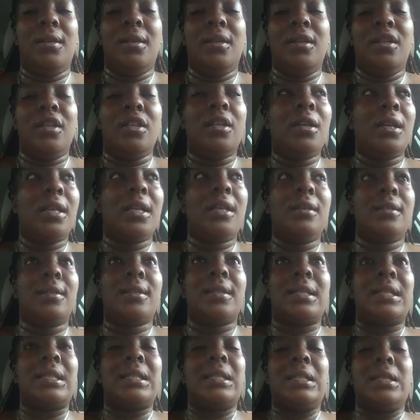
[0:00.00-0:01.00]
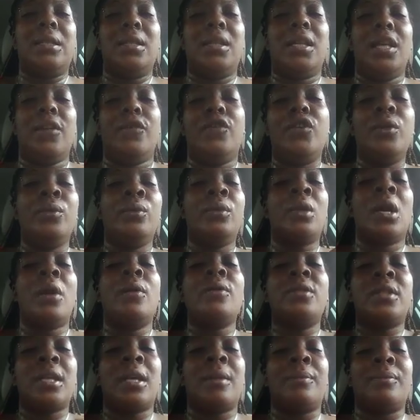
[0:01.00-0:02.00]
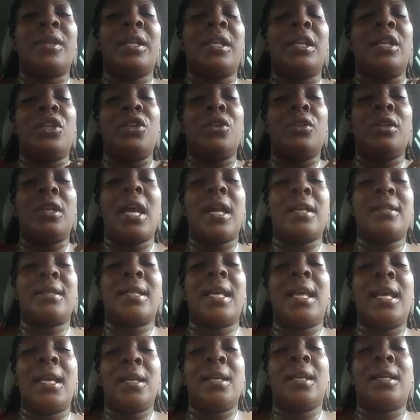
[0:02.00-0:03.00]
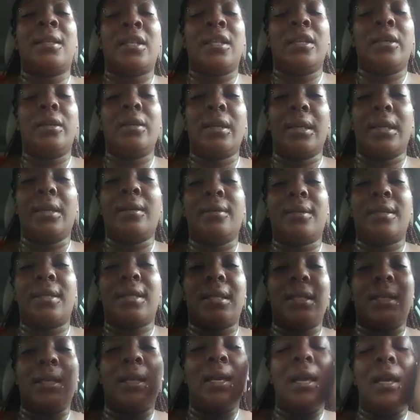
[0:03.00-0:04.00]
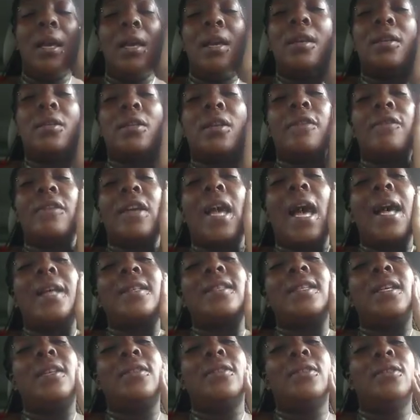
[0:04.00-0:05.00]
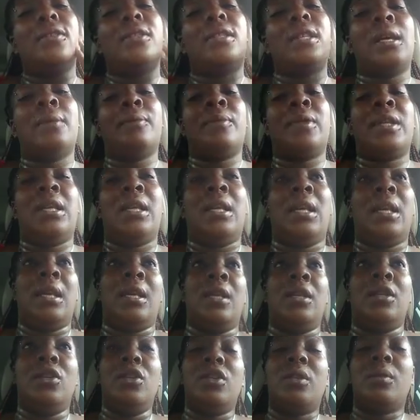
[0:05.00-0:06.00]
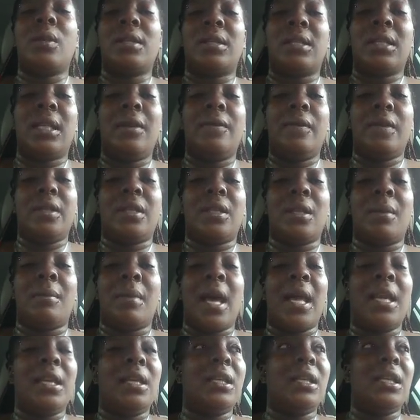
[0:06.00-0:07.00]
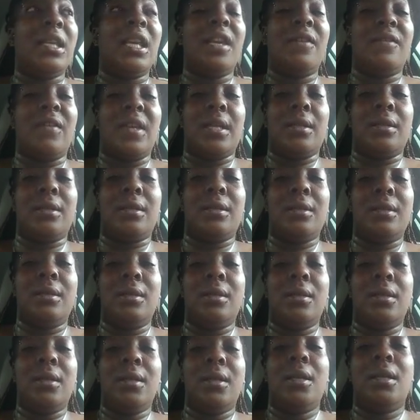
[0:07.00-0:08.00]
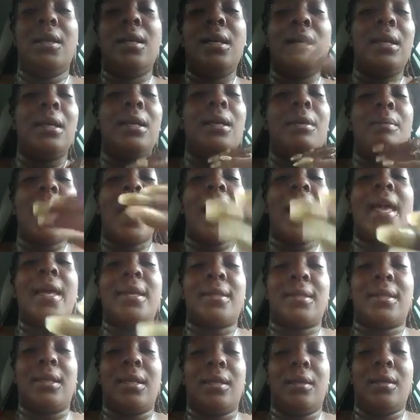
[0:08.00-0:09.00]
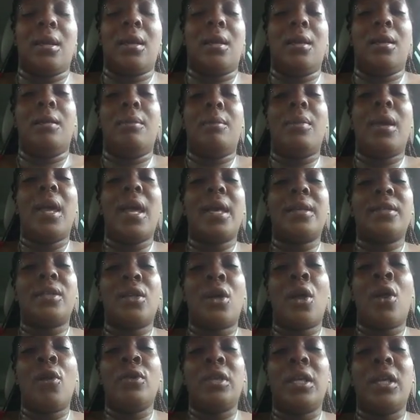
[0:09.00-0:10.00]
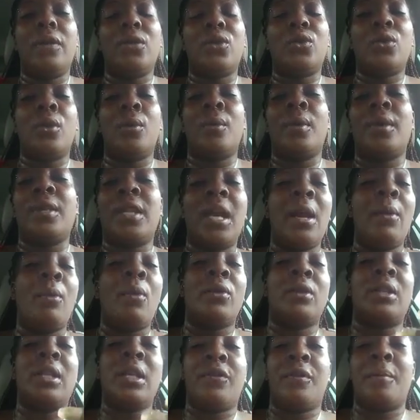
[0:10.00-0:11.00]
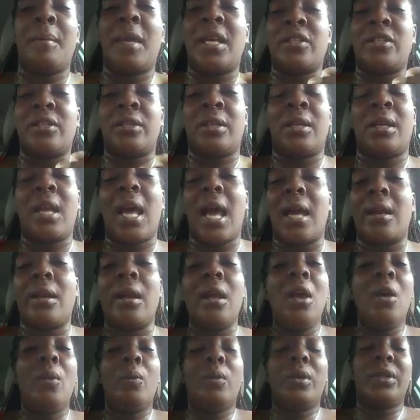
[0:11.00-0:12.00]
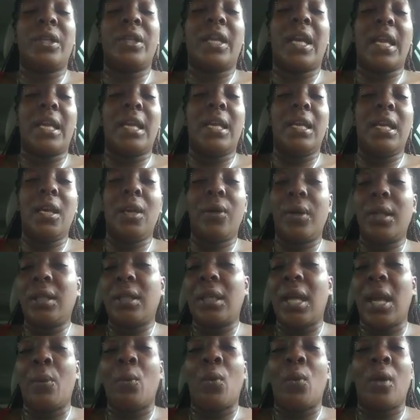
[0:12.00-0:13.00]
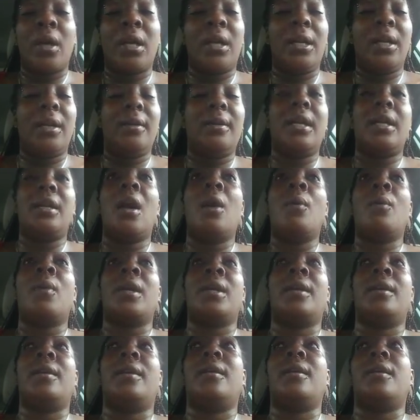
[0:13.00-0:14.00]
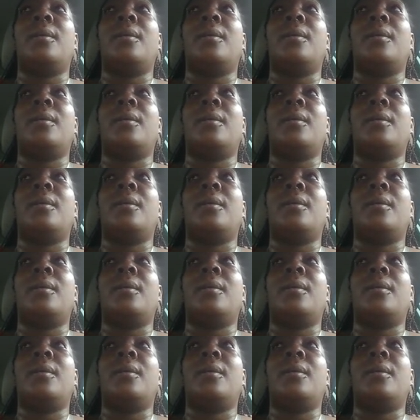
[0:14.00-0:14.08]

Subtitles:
You're guilty. If you know something and you're not saying nothing, you're guilty. So if God tells you something and you're supposed to give it to somebody, give it. Pass it. Pass it on. Give it to them, whether they want the information or not. Whether they hear it, they want to hear it, they don't want to hear it, or